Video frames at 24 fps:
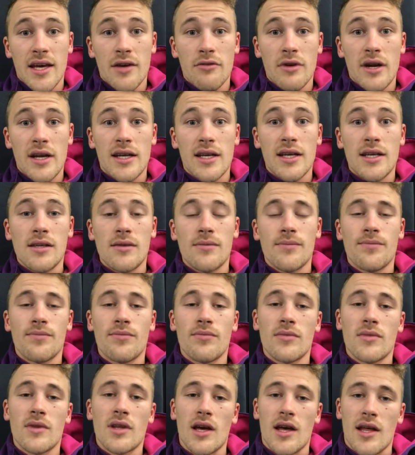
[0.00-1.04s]
kit ready,
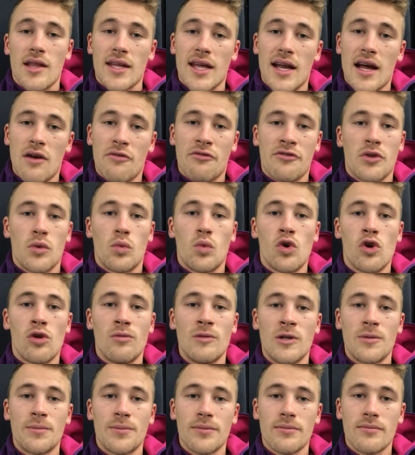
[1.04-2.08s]
and then out for the
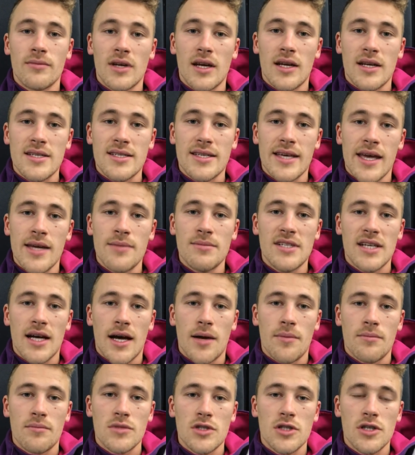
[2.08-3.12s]
warm-up, and it's game
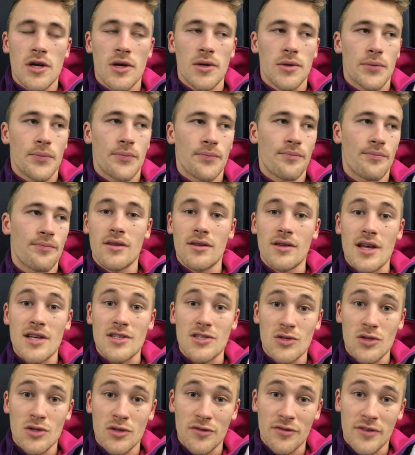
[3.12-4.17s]
time. So
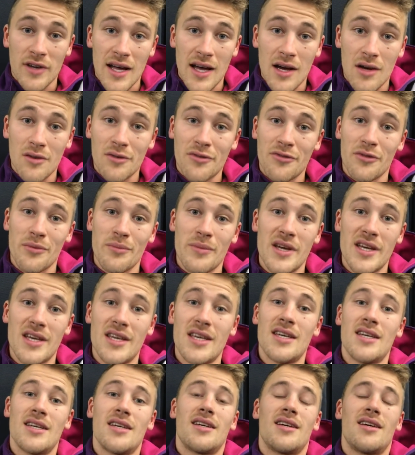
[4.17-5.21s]
that's all for now from me,
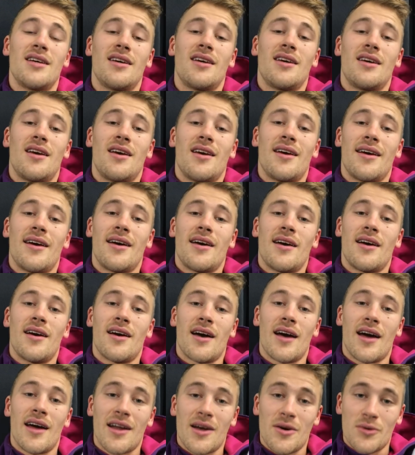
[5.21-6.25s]

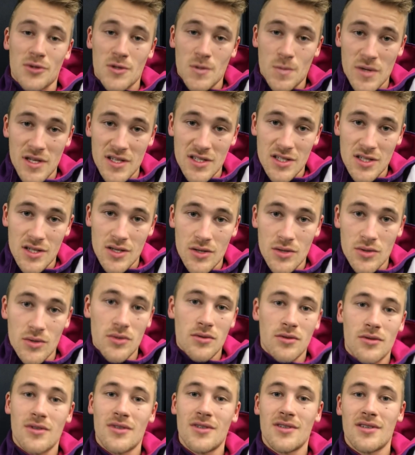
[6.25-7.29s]
and I will speak to you
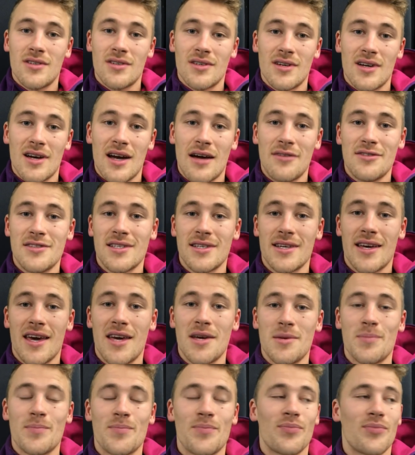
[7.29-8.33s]
after the
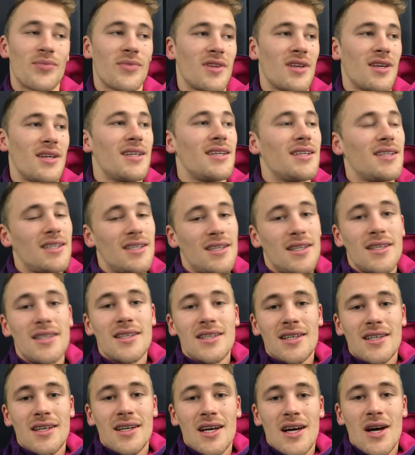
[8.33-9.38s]
game.
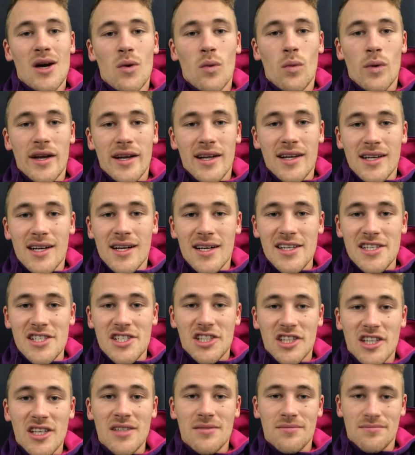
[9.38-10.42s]
Winning a clean
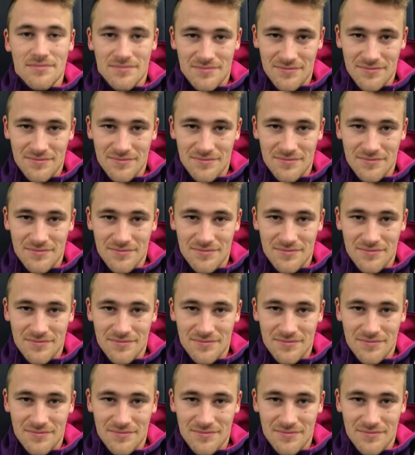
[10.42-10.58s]
sheet.